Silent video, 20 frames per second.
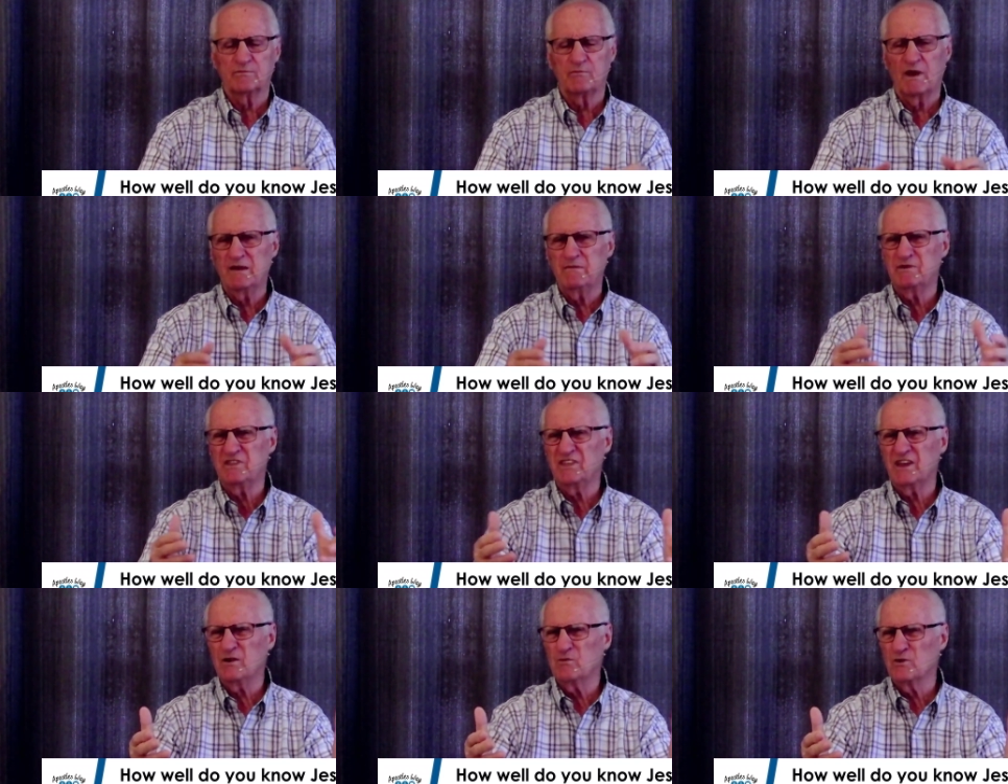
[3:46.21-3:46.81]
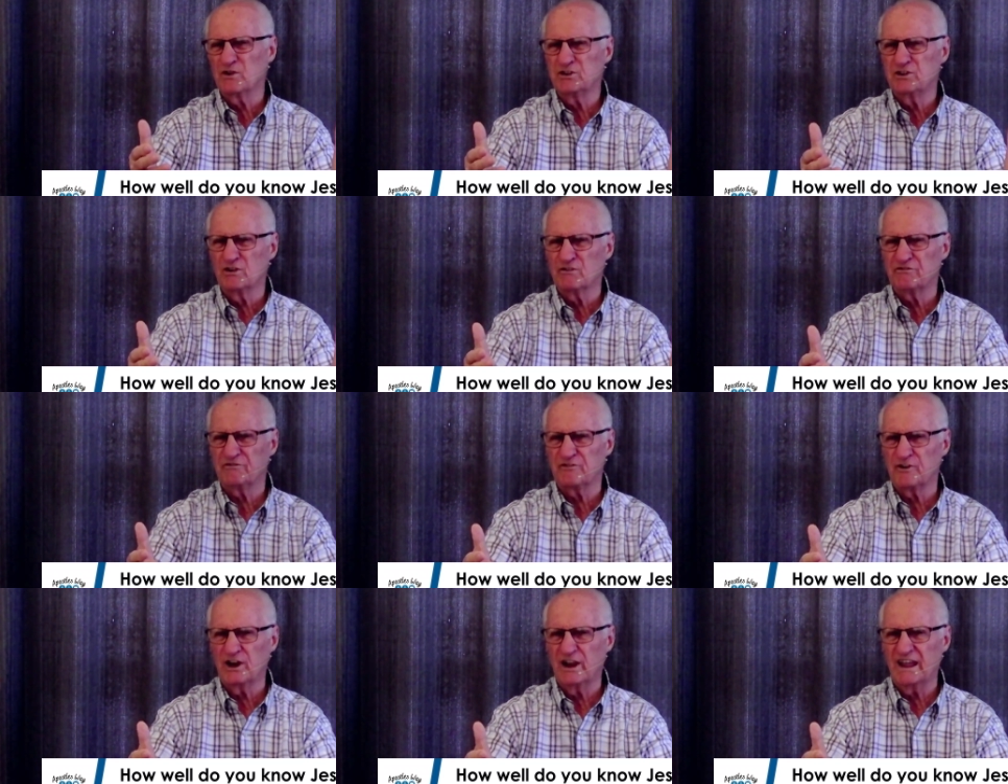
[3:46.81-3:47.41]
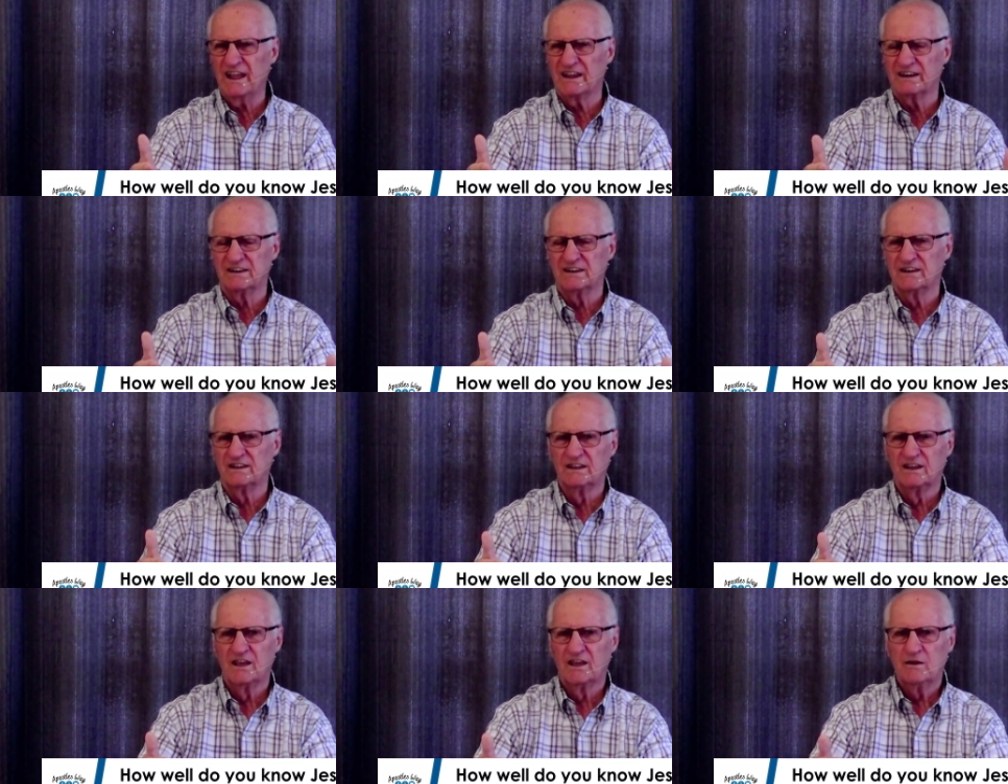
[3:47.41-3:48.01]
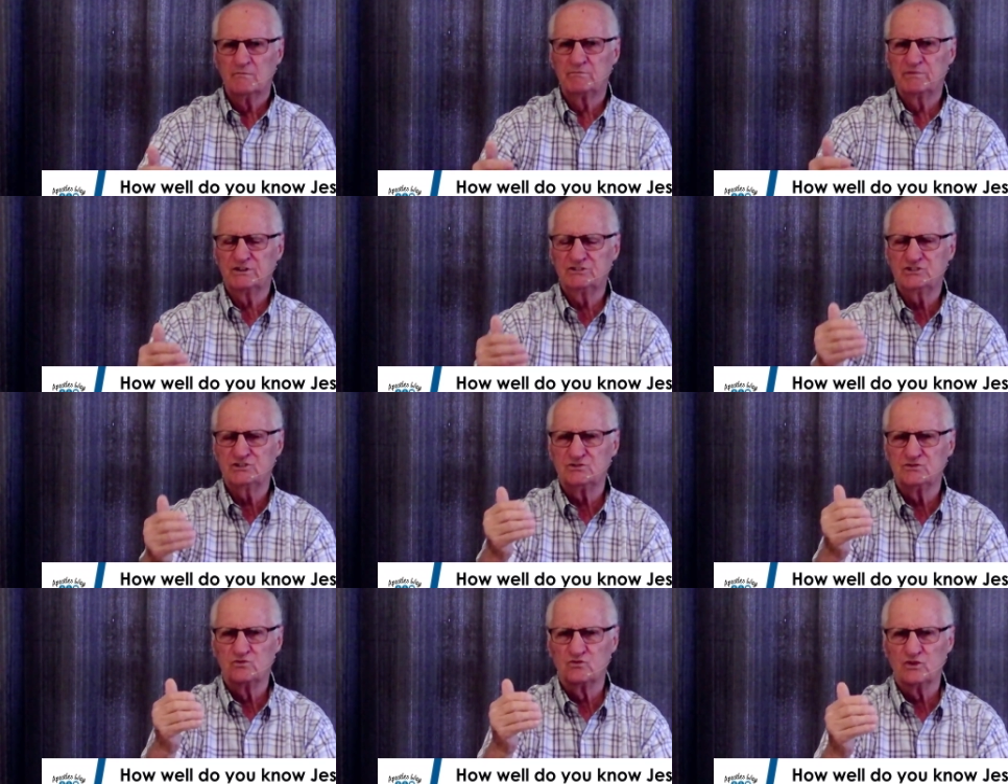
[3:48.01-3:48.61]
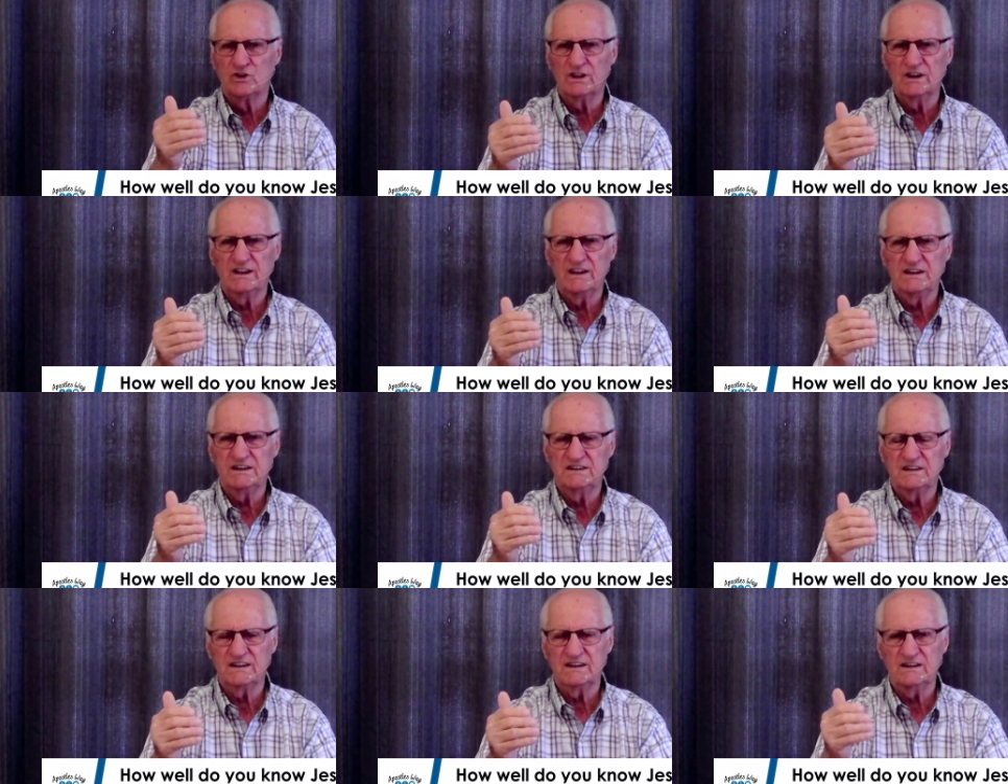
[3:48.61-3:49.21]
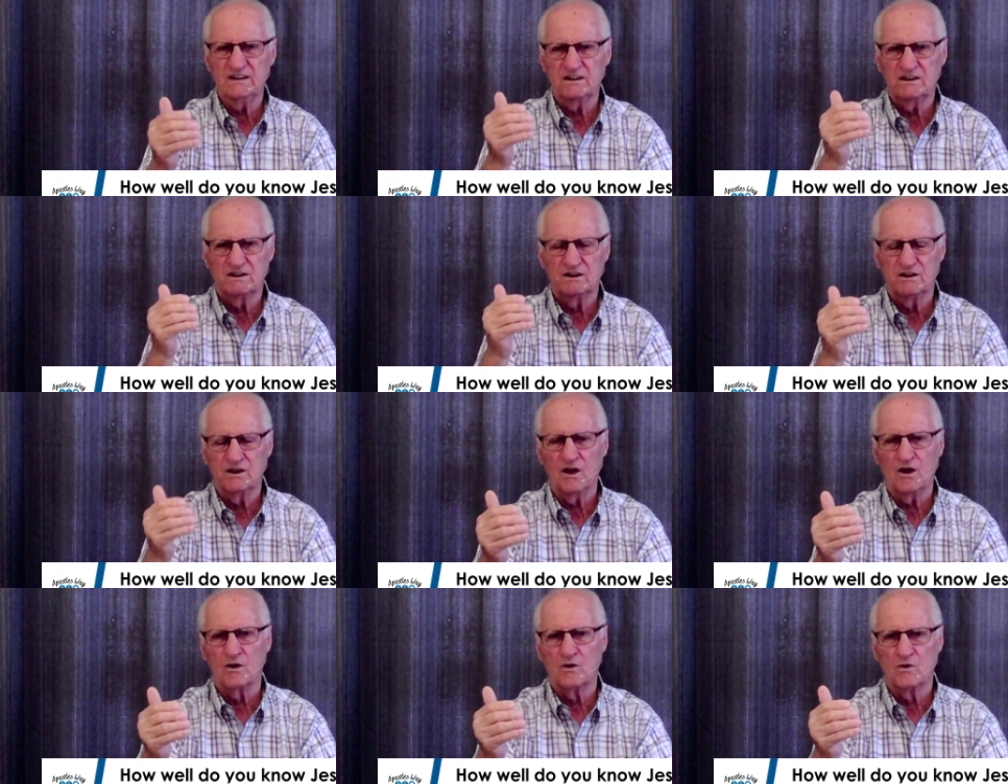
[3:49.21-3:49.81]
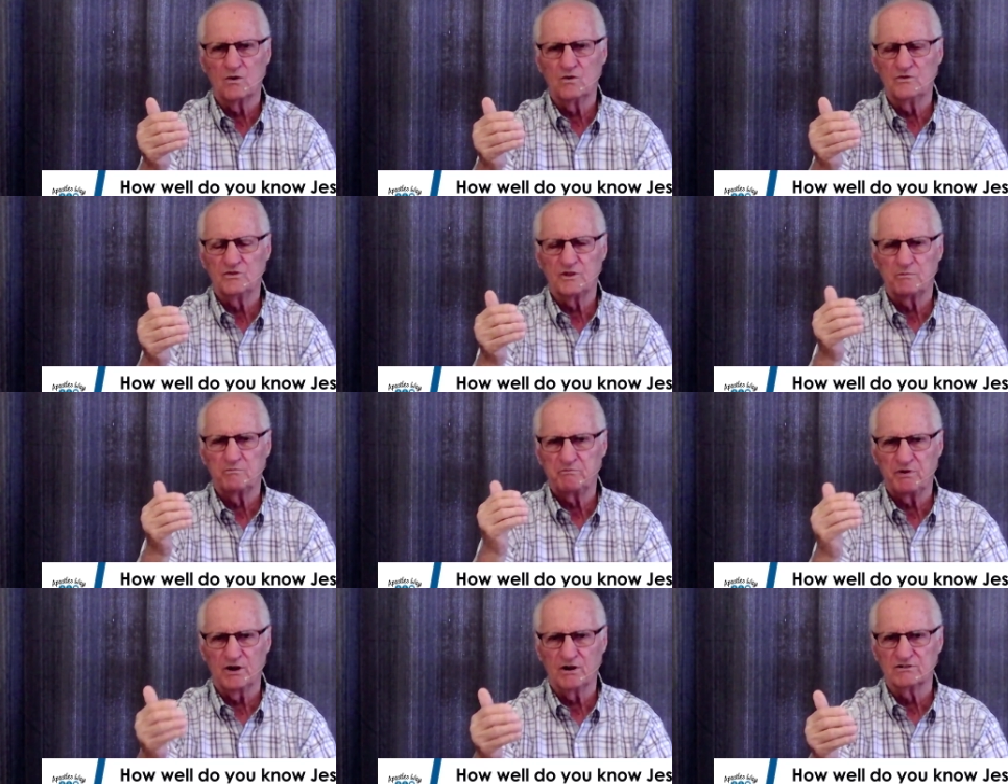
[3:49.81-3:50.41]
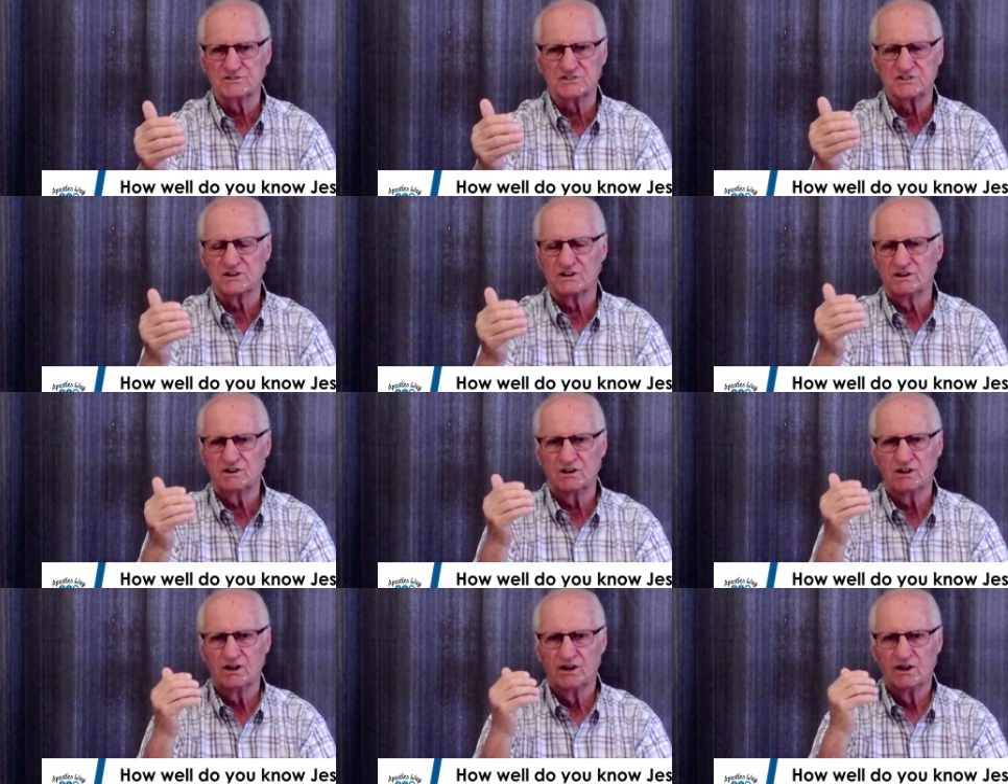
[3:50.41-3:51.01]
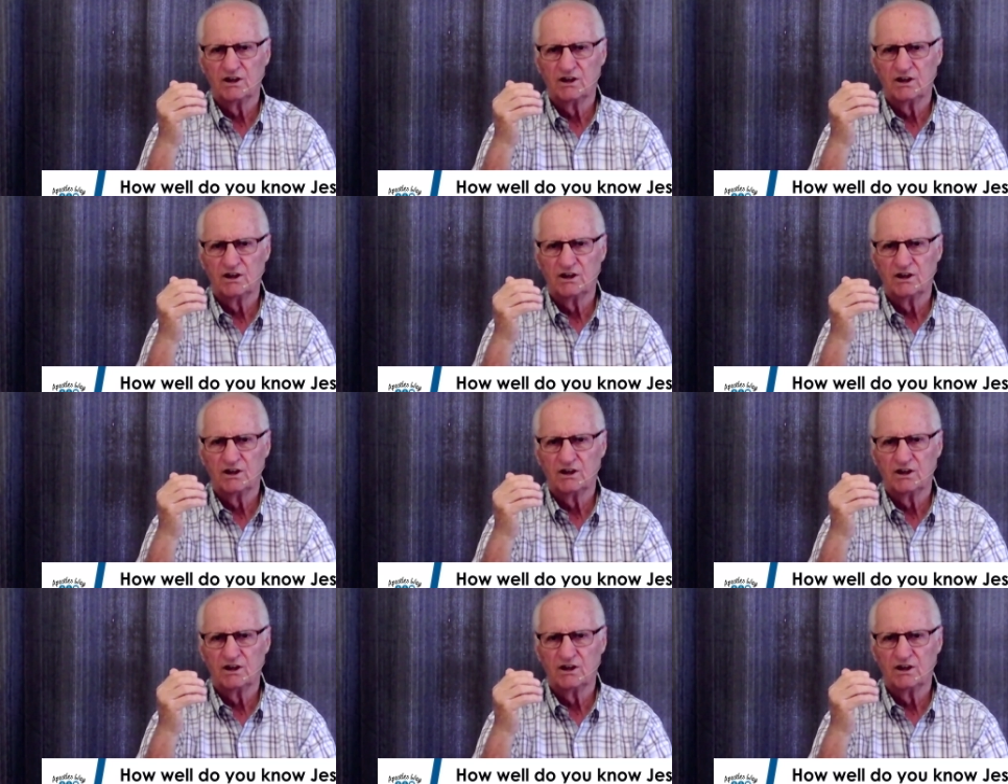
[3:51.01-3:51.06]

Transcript: Maybe they were your friend, but you really didn't know the person